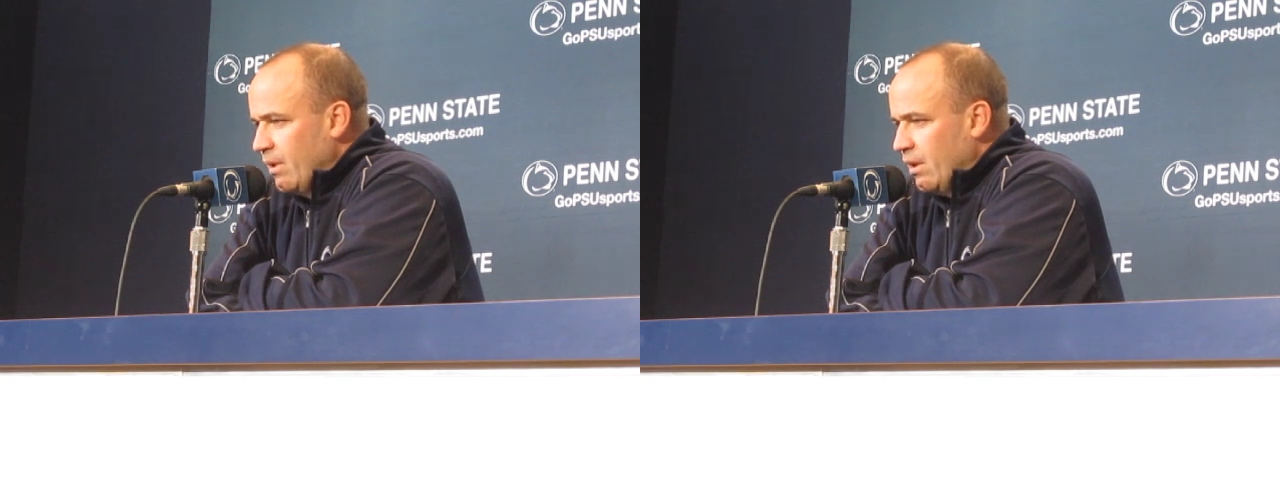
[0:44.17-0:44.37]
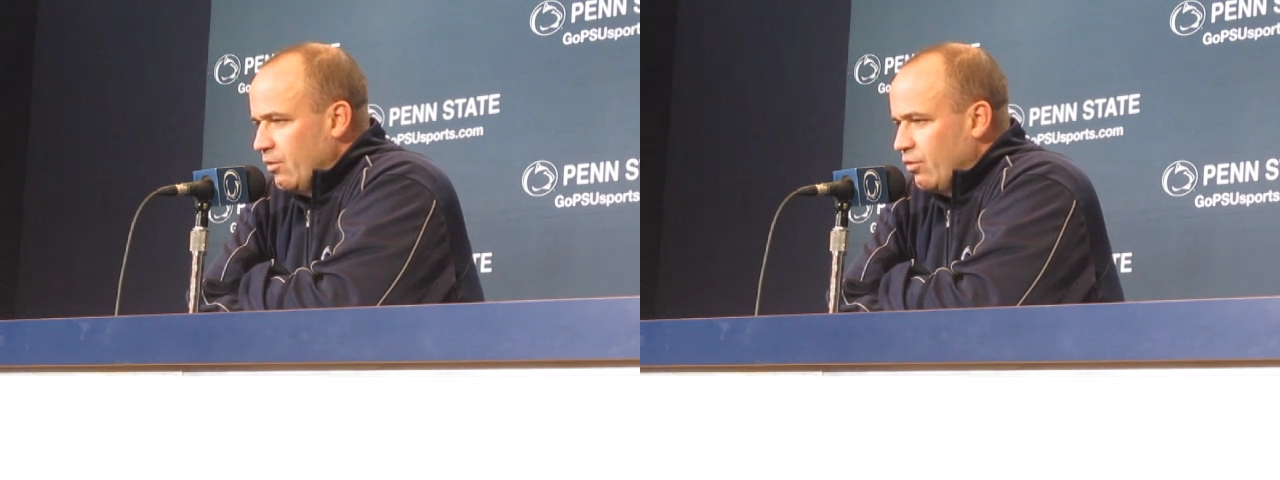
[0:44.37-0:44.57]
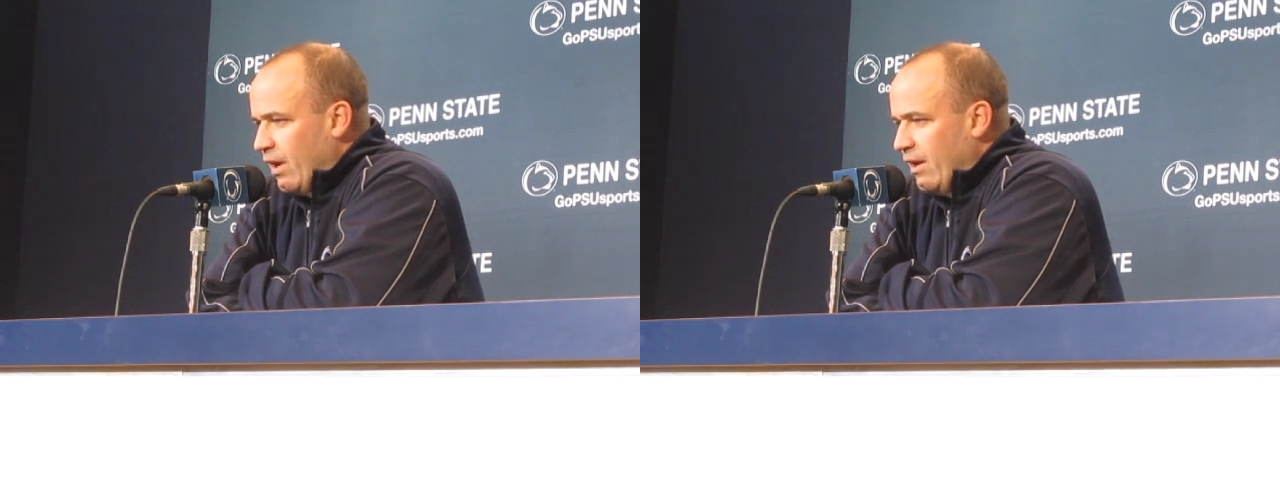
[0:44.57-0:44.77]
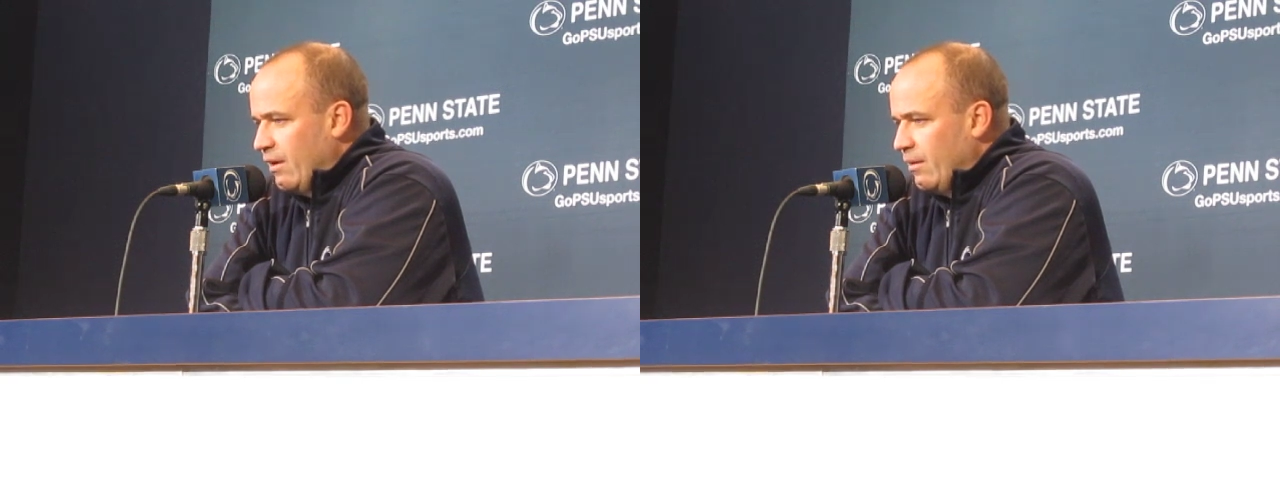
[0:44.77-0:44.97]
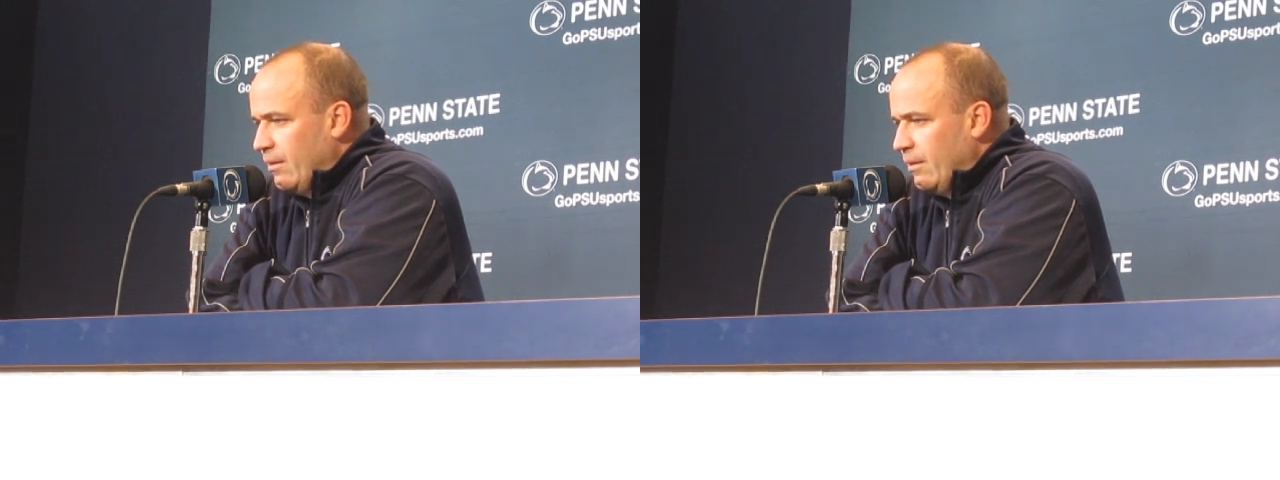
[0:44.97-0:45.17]
and try
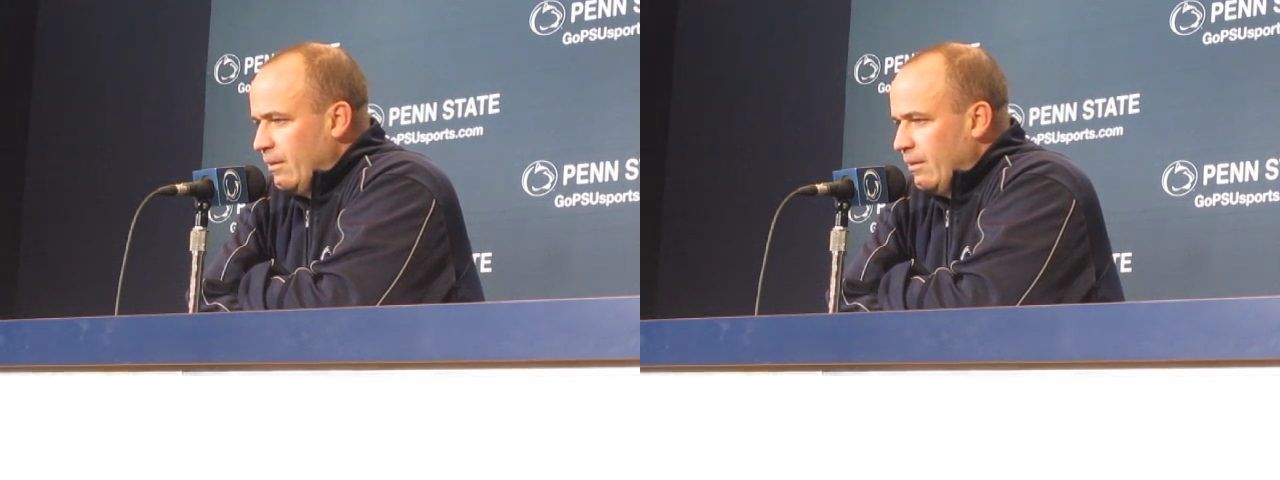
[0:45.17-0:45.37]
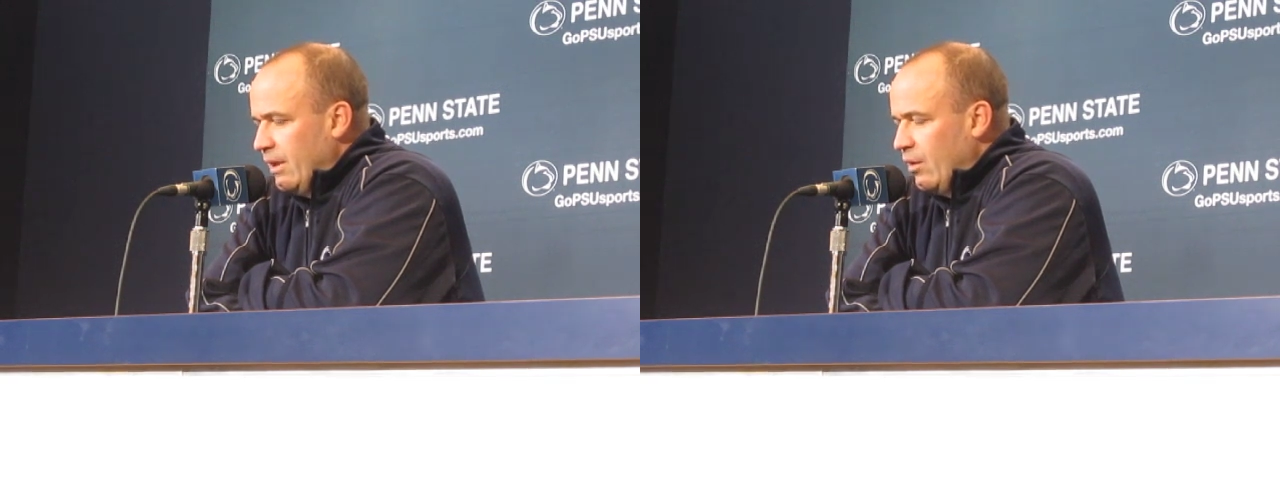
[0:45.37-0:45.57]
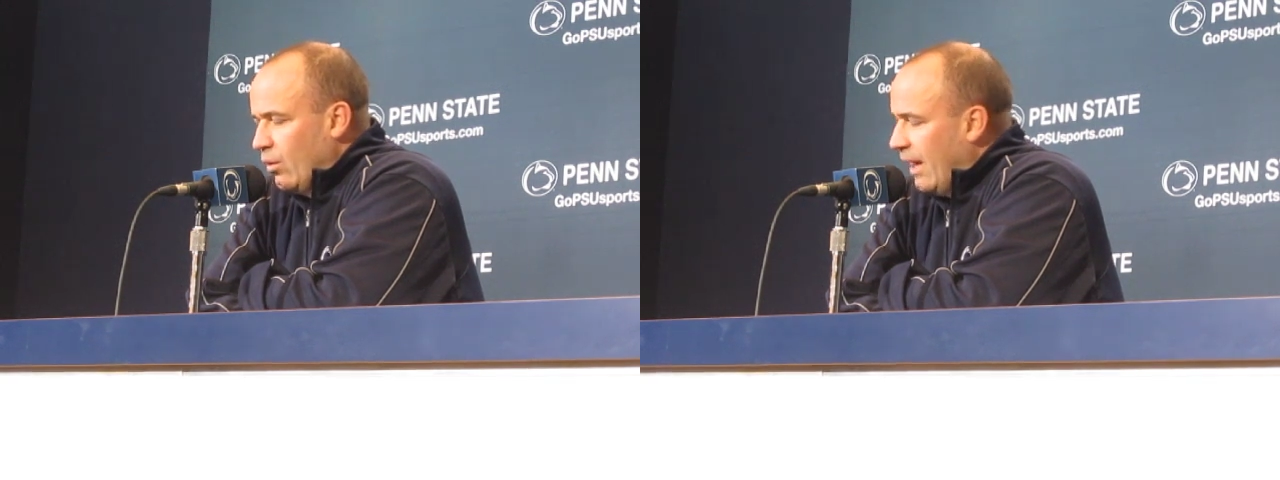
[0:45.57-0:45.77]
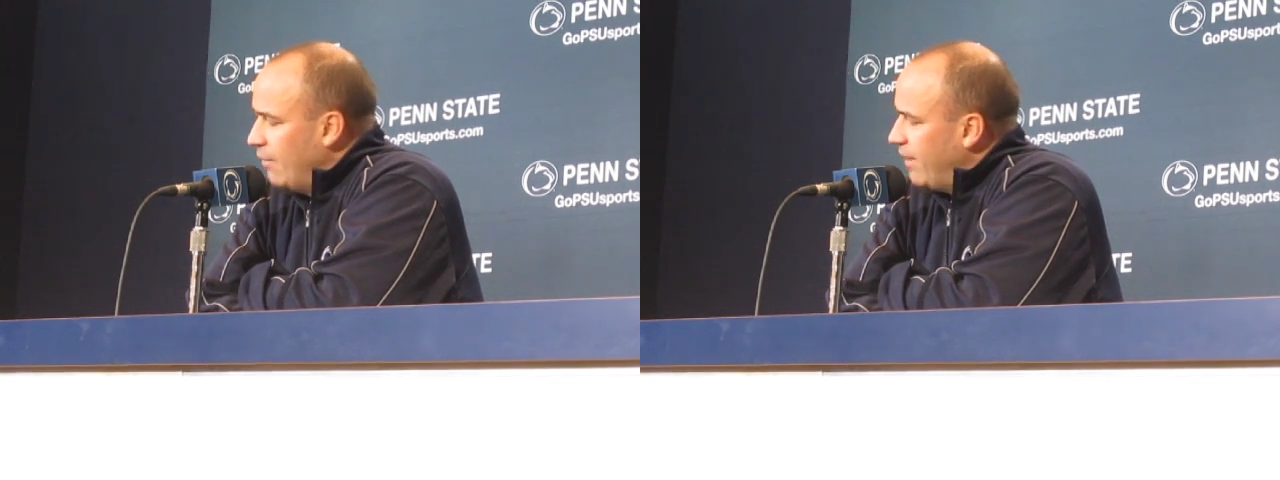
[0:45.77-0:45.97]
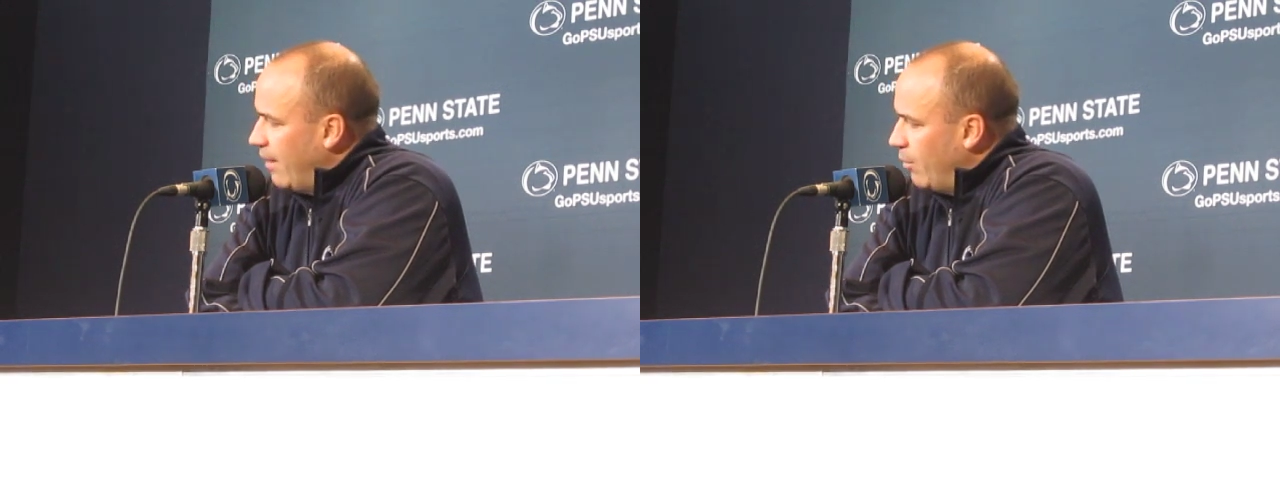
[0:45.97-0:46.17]
to equal
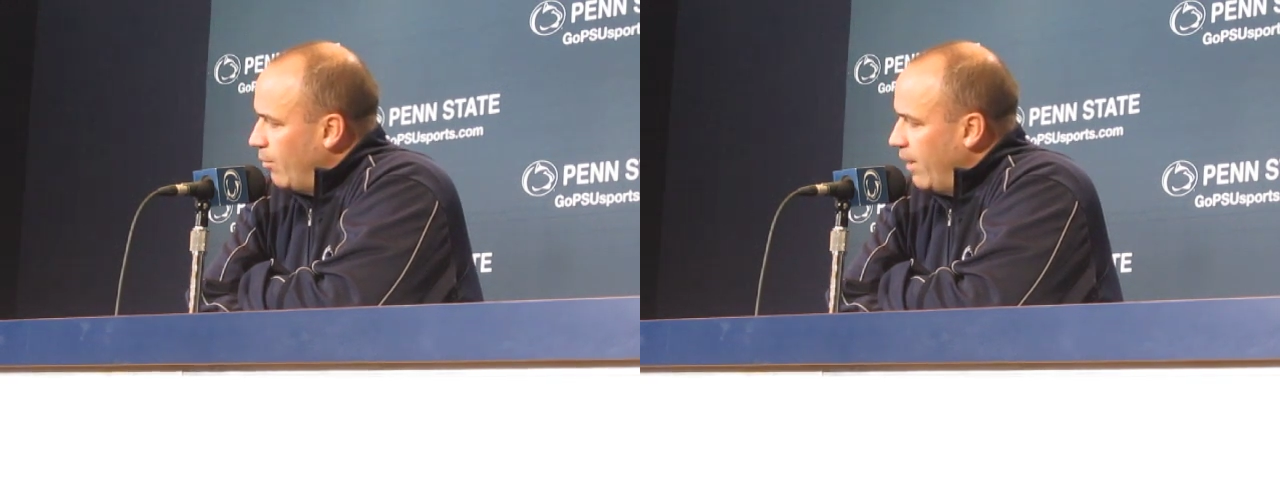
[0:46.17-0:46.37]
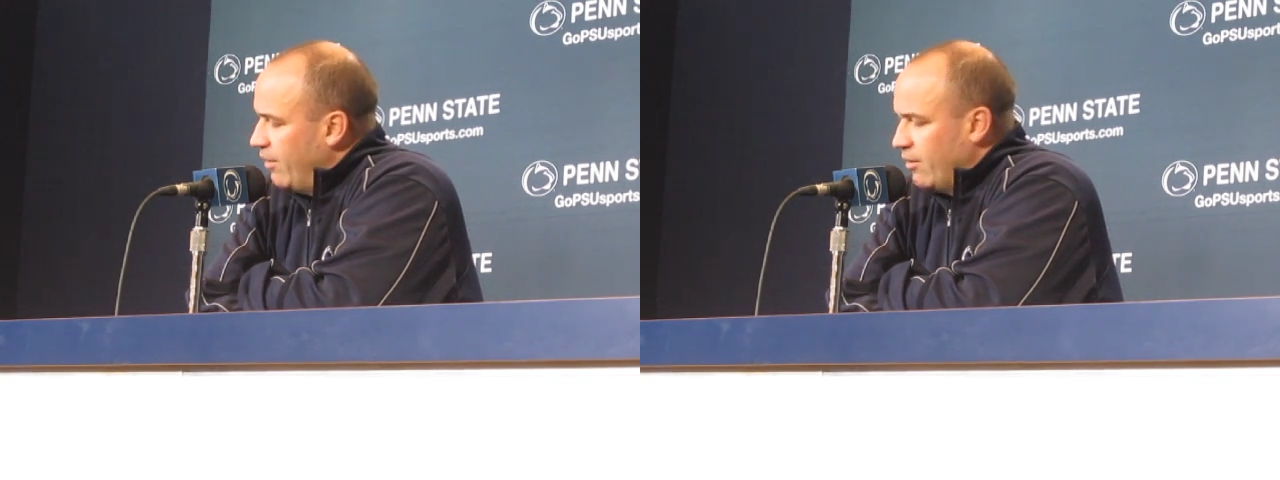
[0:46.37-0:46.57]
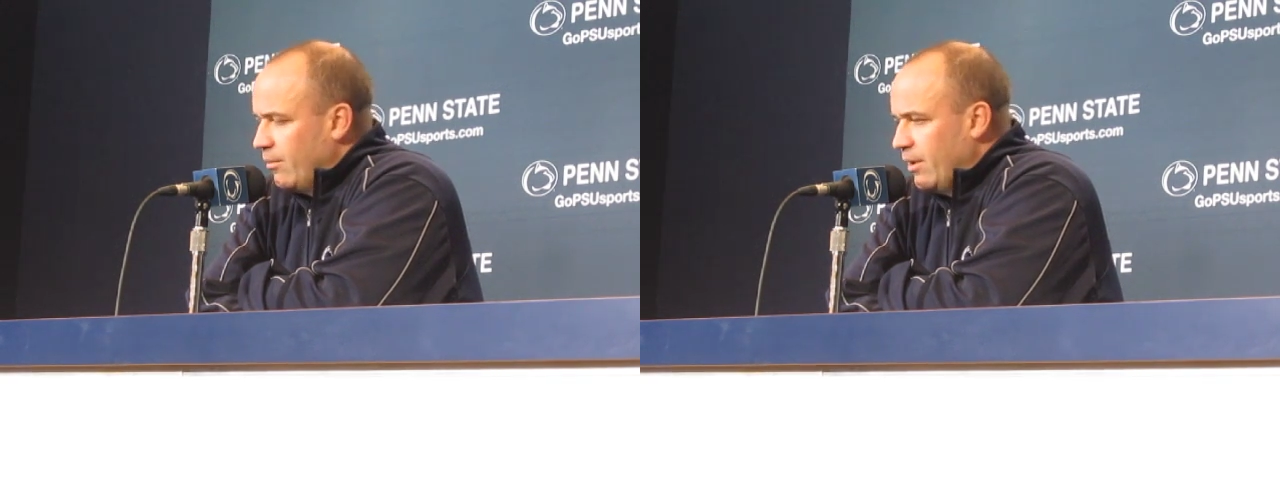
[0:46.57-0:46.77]
out that momentum.